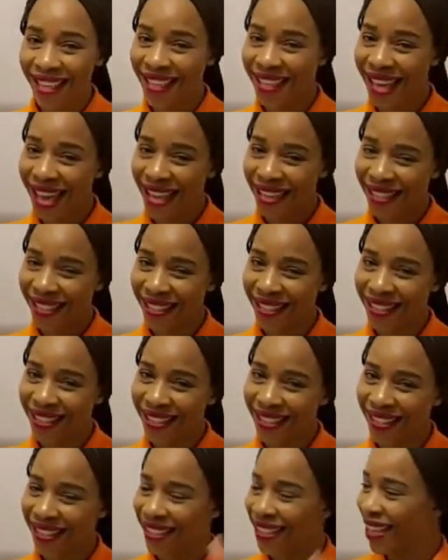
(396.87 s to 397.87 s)

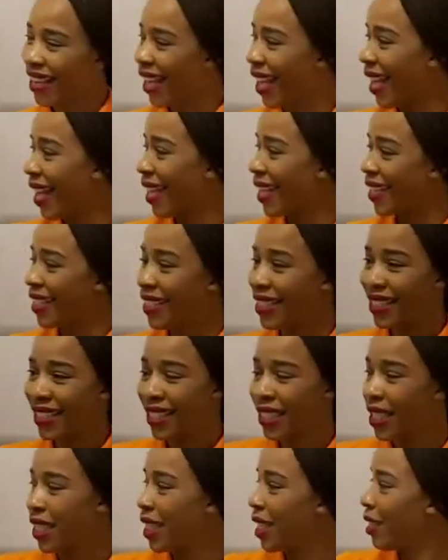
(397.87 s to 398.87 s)
Yes.
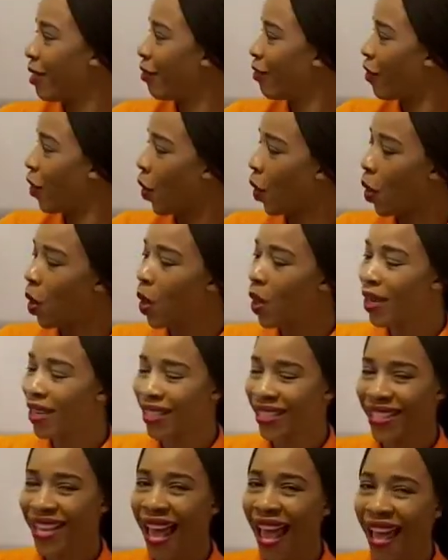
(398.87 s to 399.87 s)
T for
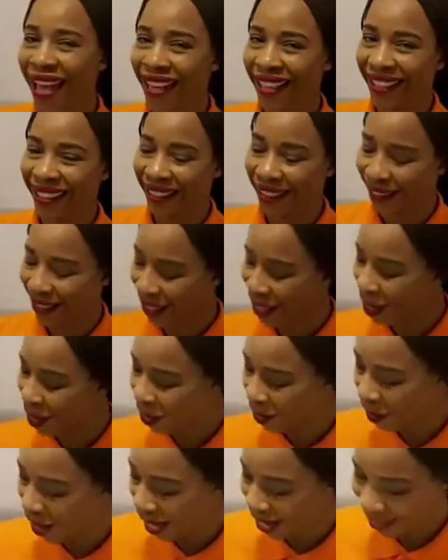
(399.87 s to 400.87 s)
10.
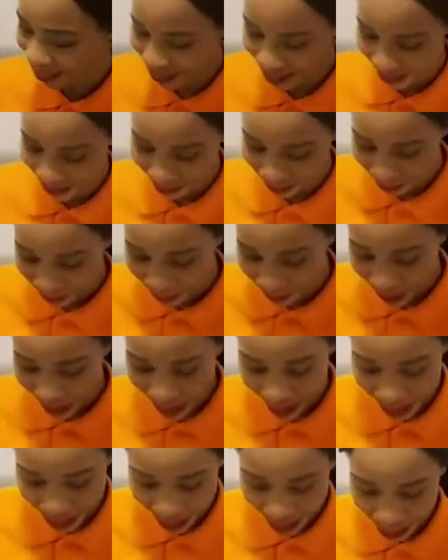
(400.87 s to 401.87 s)
All right.
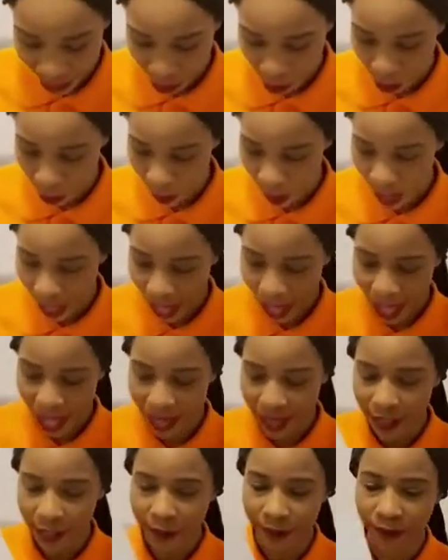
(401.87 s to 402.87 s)
Let's go
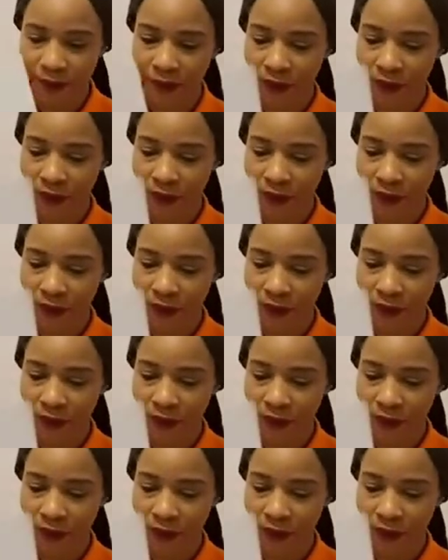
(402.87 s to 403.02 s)
ahead.